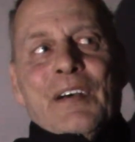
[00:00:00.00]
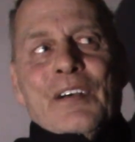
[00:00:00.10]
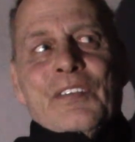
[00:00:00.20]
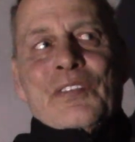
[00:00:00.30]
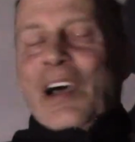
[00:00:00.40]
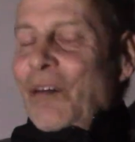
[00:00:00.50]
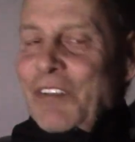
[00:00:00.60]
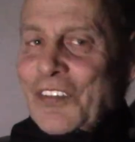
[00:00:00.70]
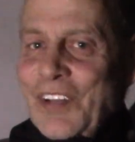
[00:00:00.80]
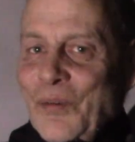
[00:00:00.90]
So
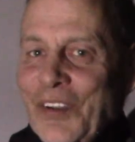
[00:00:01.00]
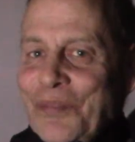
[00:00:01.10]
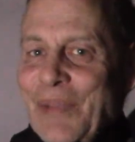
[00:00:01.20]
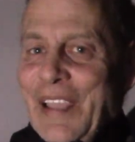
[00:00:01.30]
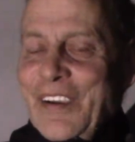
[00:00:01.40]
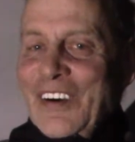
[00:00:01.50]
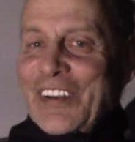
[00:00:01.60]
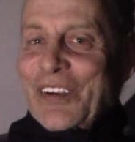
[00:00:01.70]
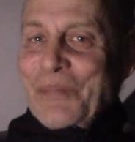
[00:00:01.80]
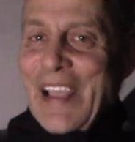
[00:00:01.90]
obviously it wasn't my
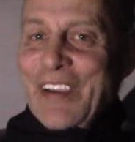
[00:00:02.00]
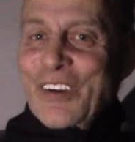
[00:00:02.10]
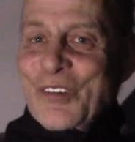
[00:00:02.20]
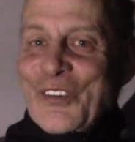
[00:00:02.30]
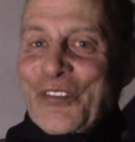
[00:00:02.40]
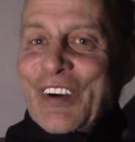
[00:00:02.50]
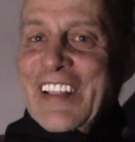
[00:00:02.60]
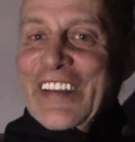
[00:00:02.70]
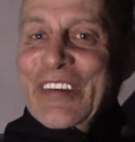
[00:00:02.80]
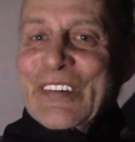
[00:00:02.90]
gun, because my gun was
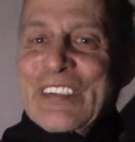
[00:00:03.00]
fairly new.